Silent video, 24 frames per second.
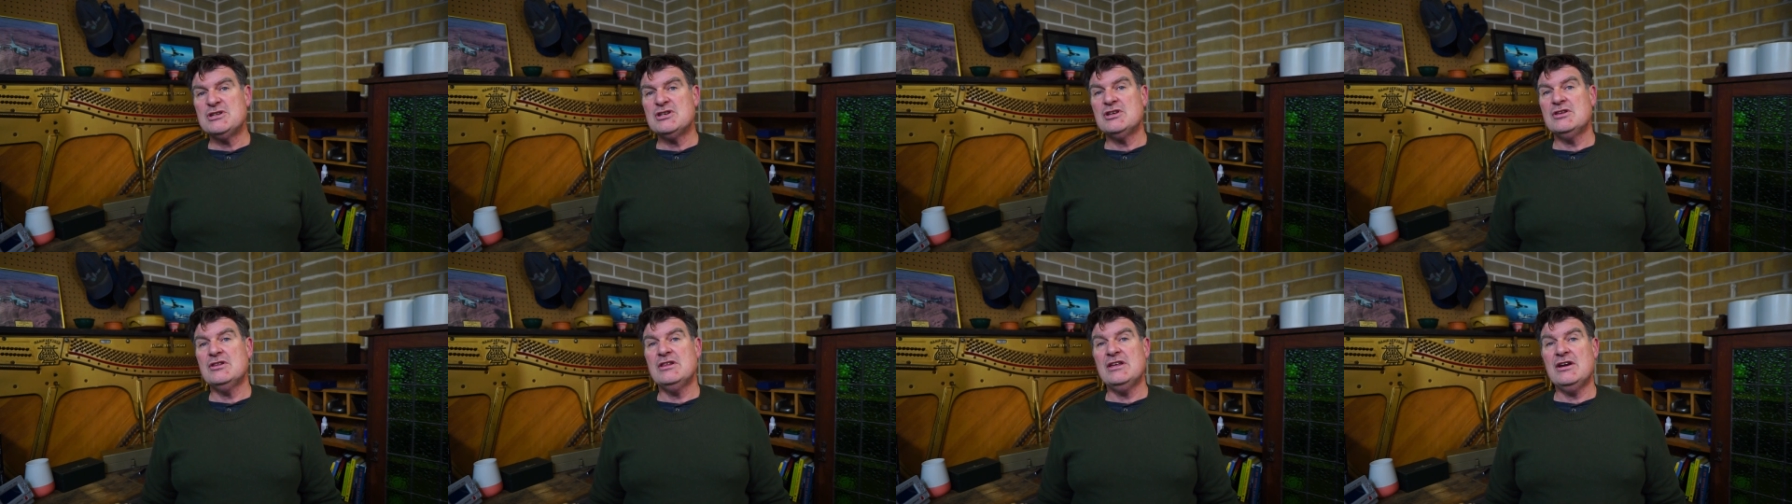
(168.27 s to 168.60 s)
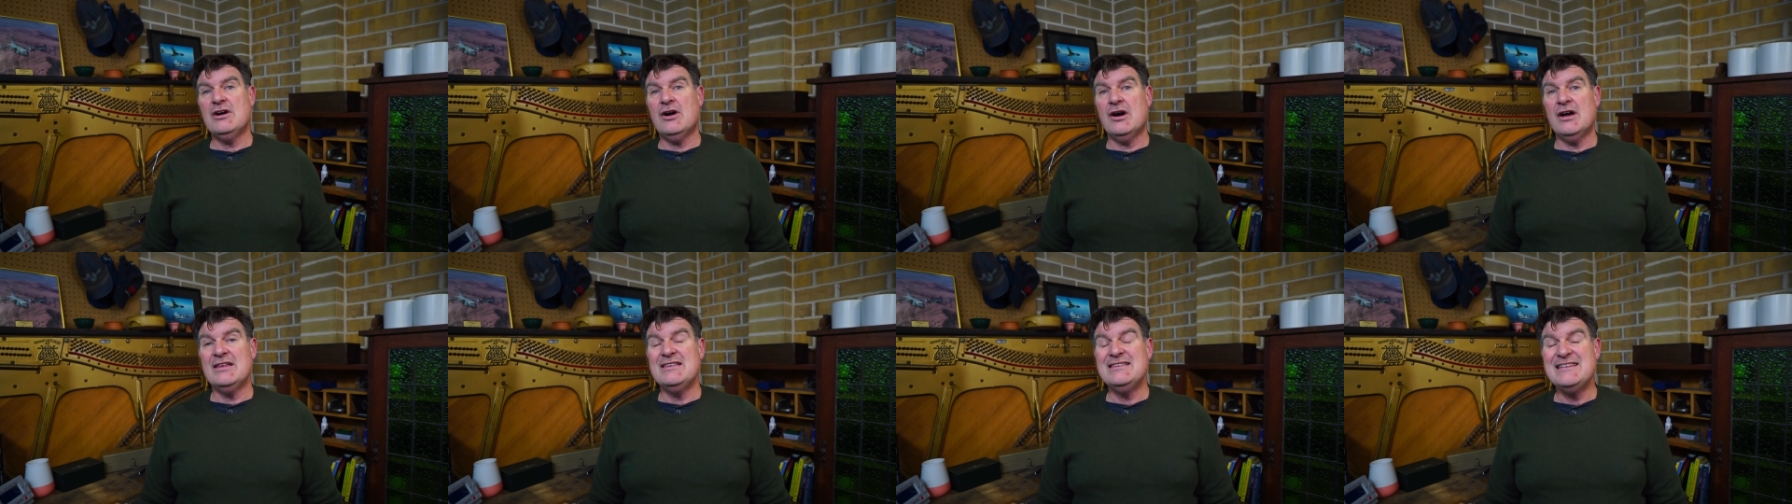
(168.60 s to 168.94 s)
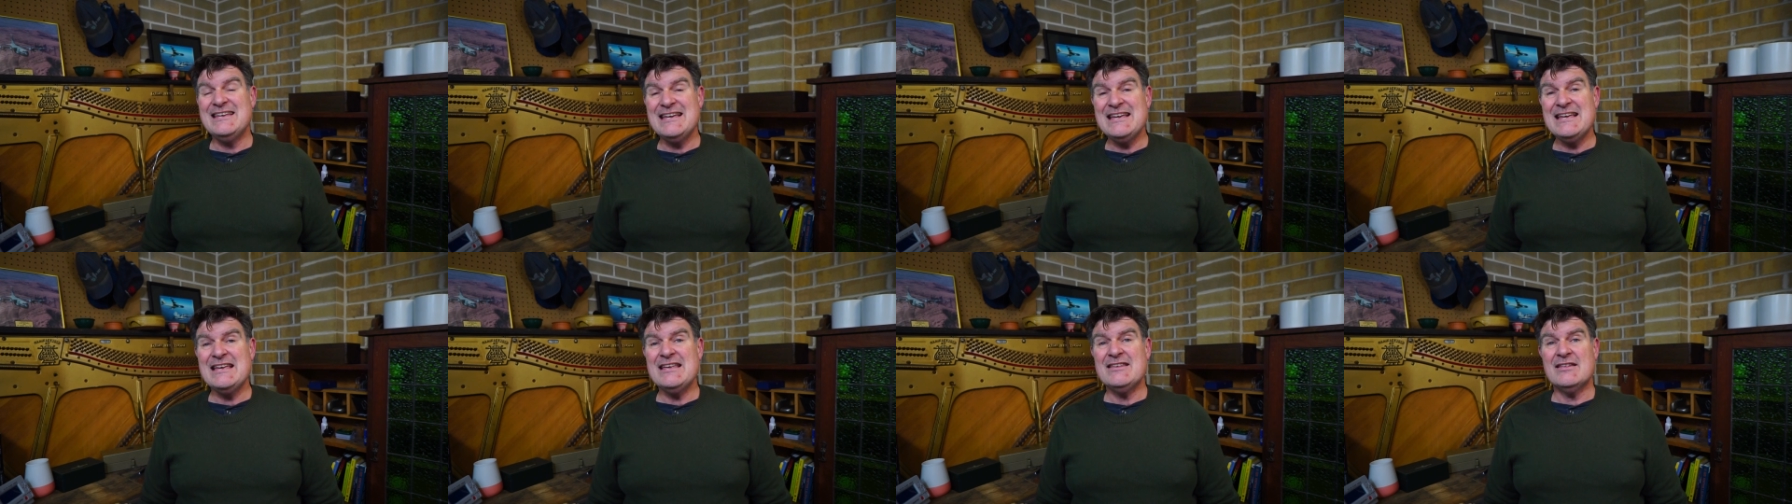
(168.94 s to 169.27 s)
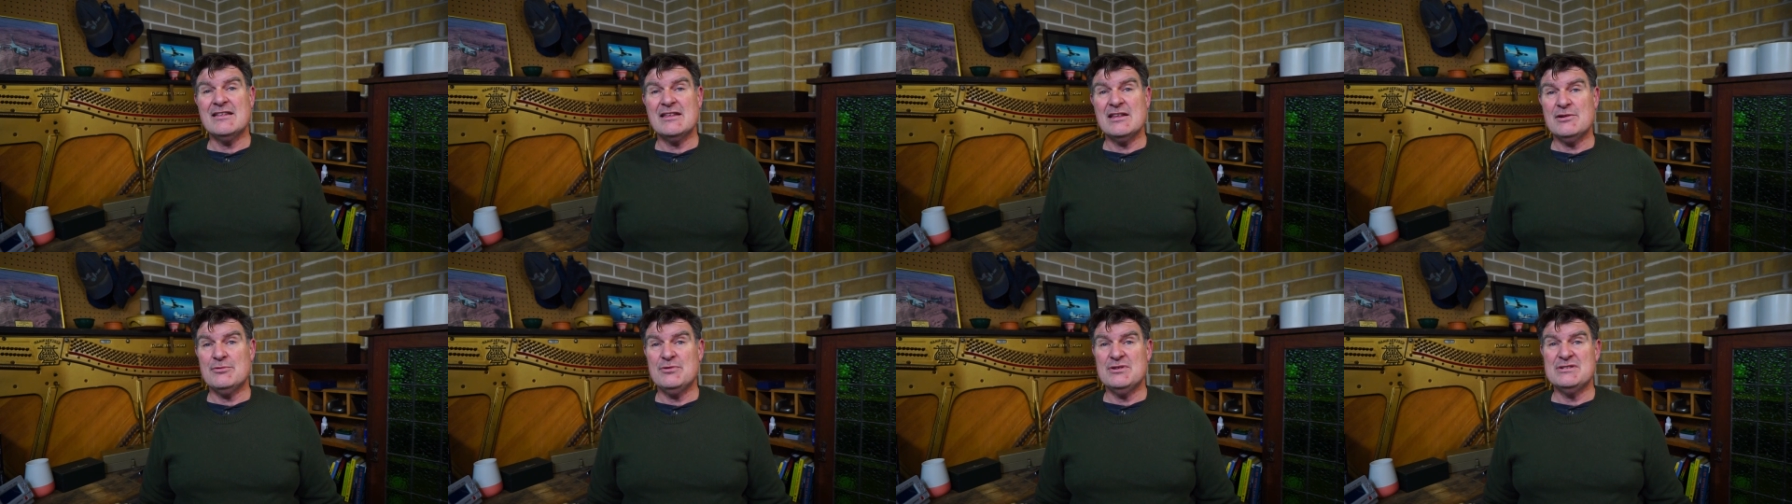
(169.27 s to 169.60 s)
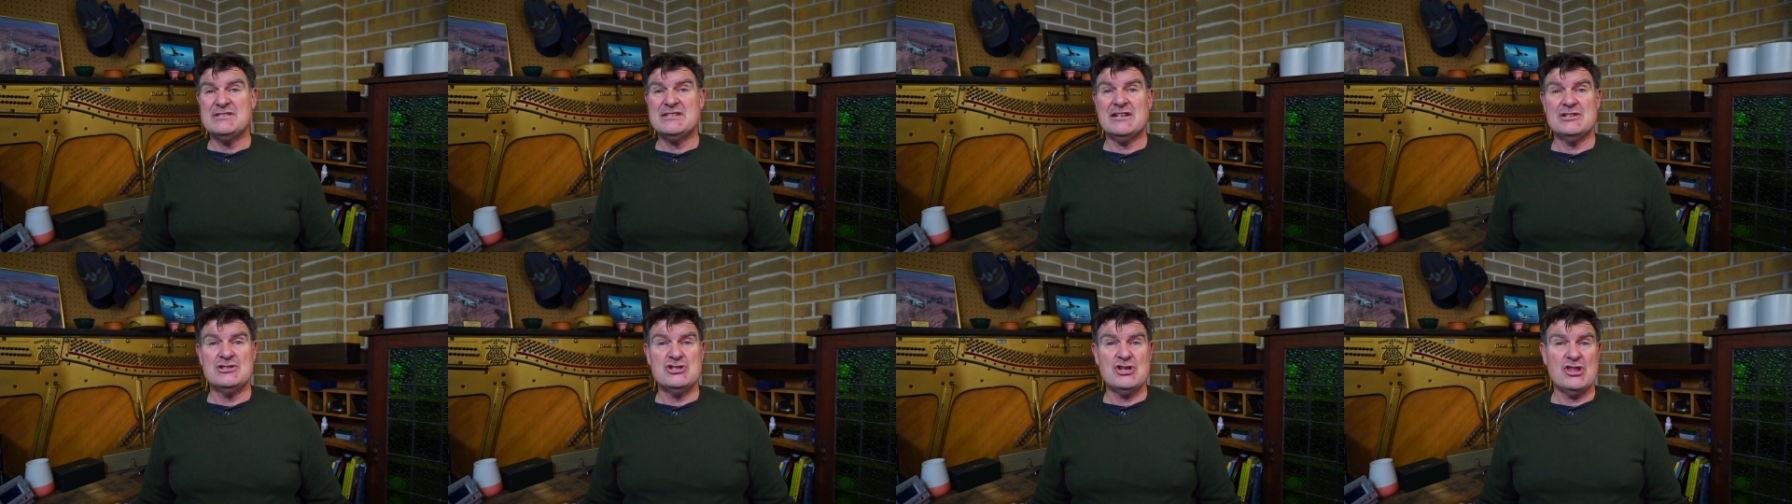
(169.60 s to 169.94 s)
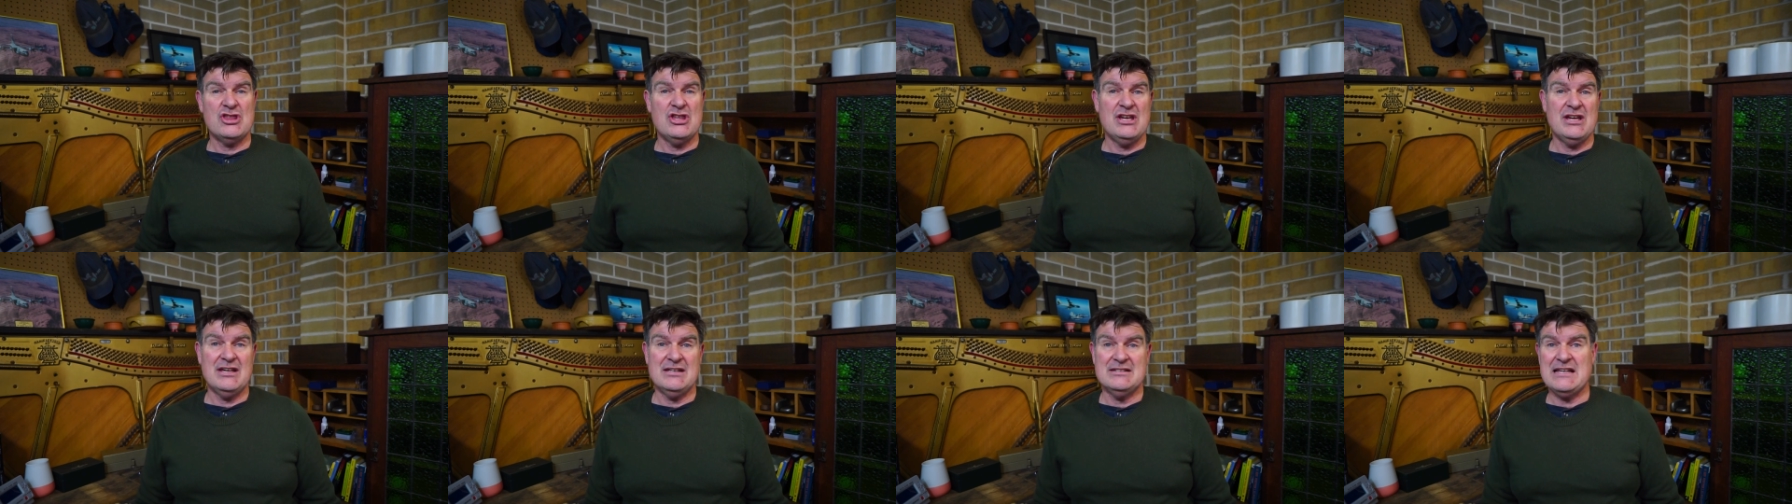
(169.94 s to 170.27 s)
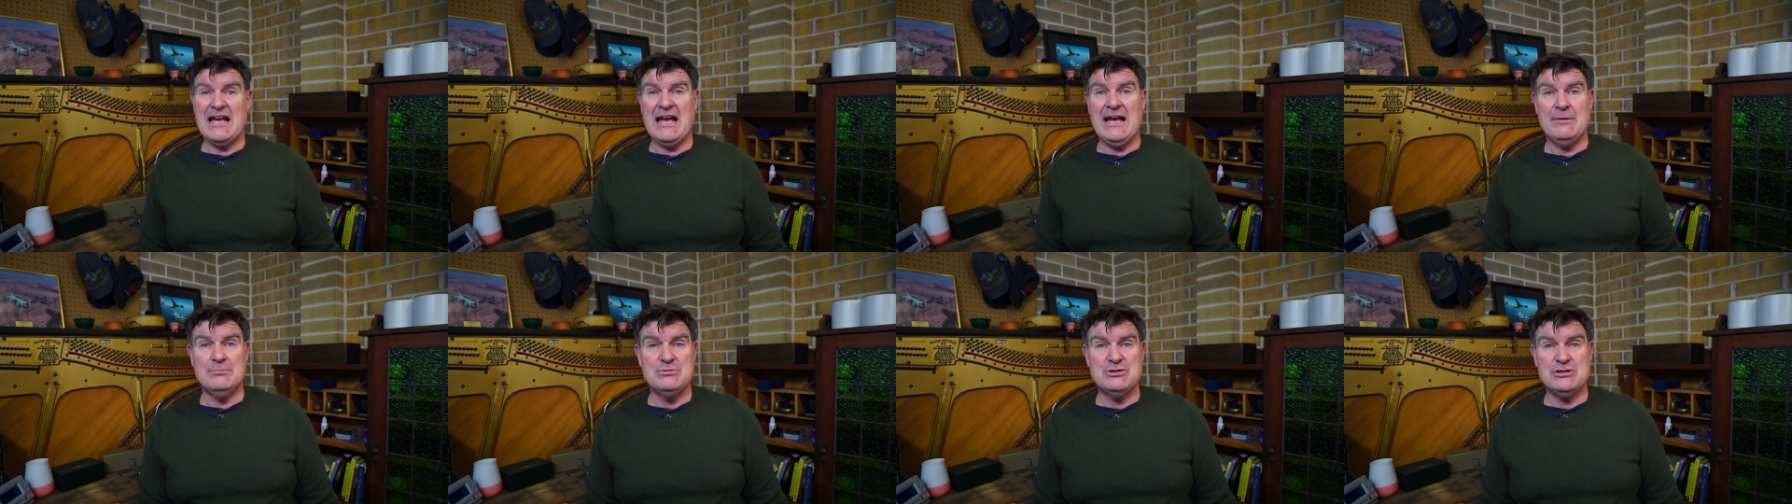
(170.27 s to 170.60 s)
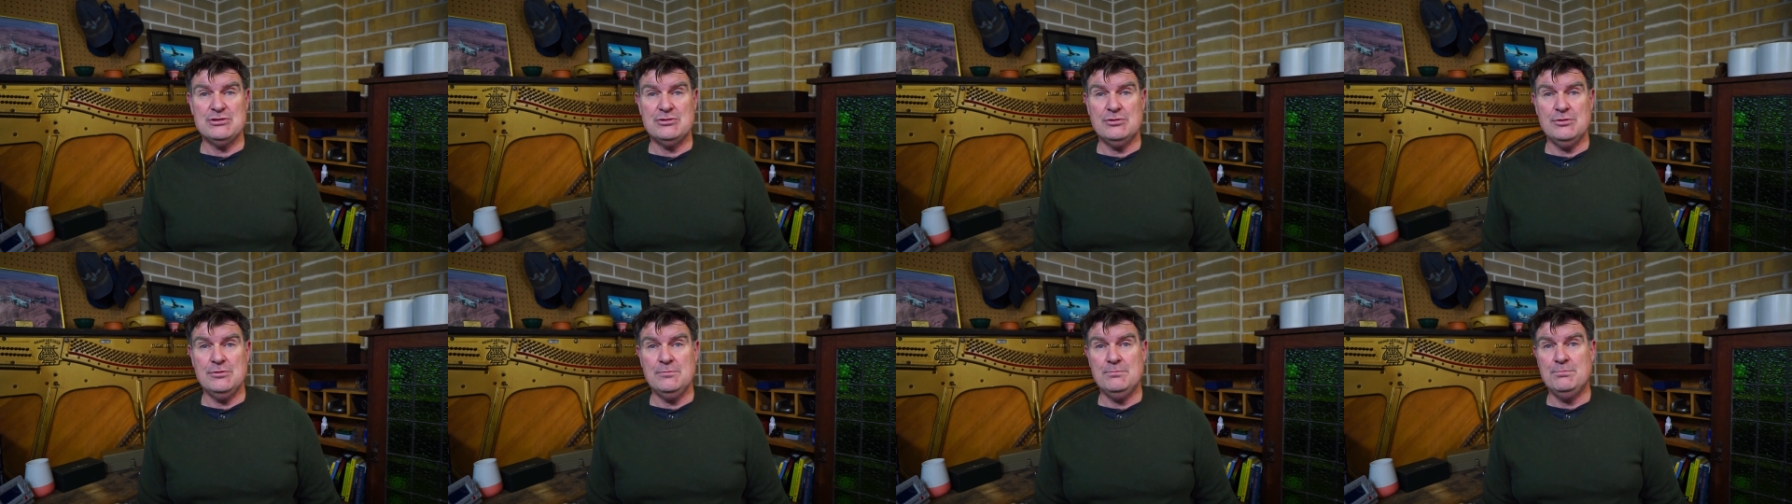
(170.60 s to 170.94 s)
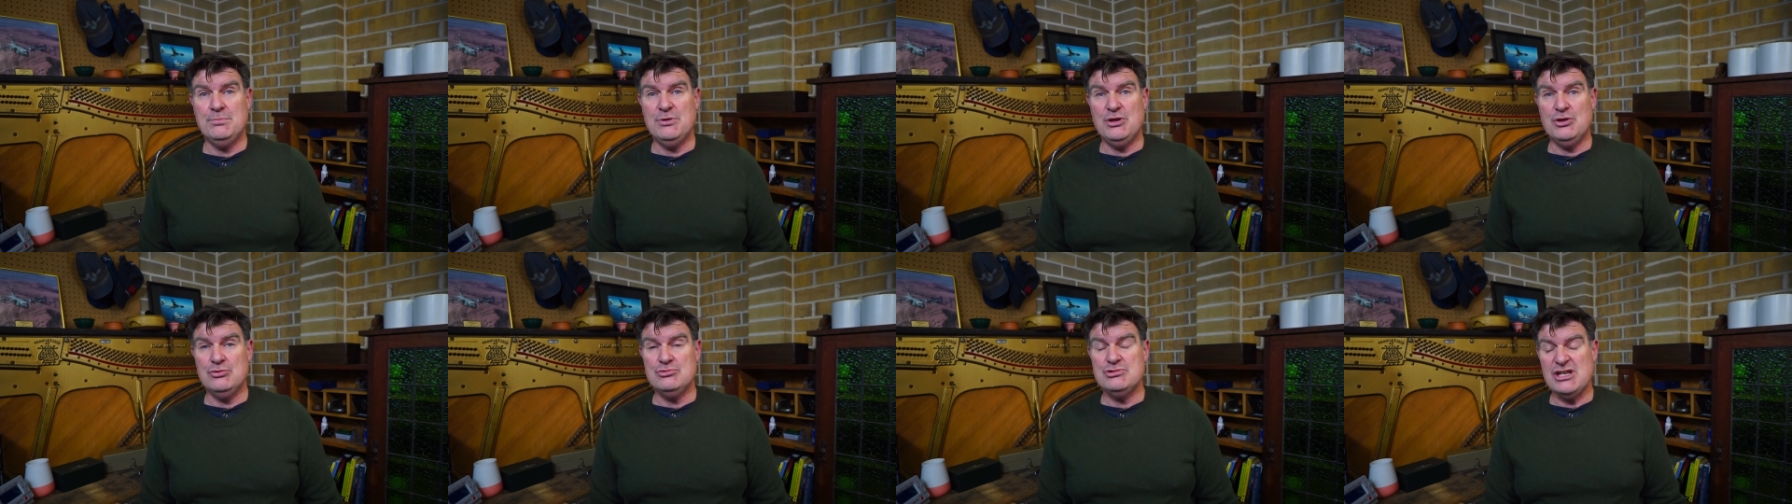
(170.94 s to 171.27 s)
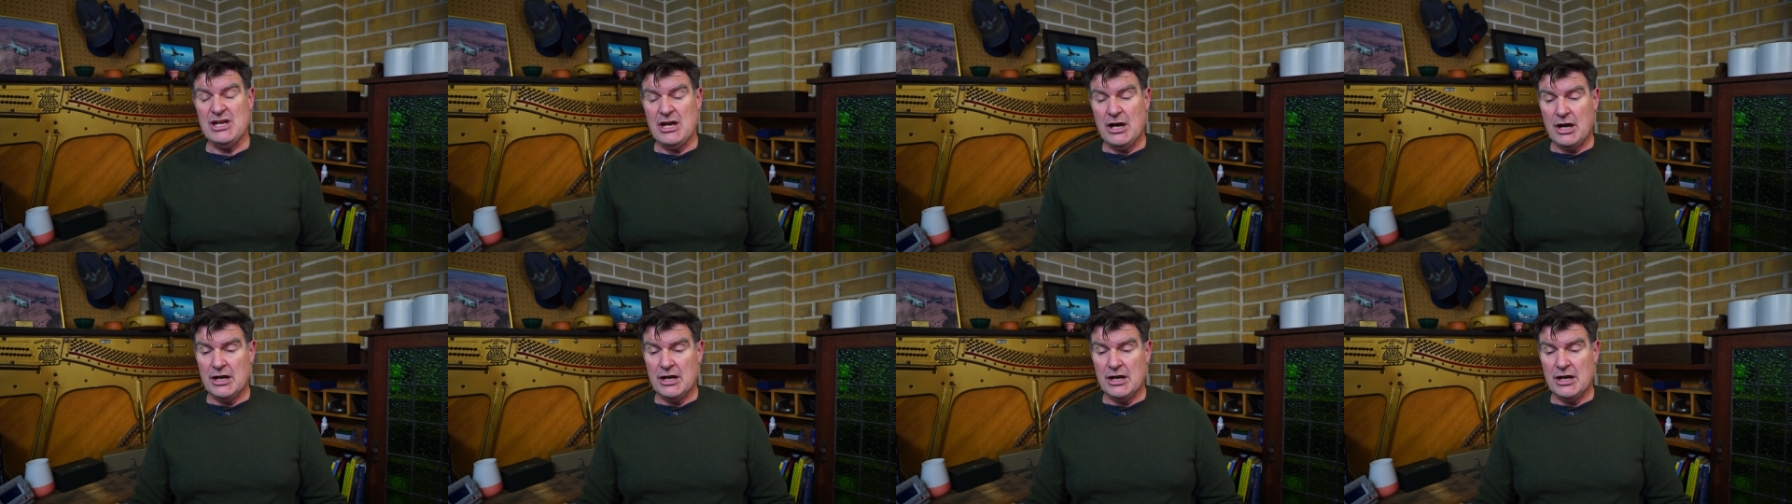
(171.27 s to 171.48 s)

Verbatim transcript: to the idea that there is such a thing as absolute beauty.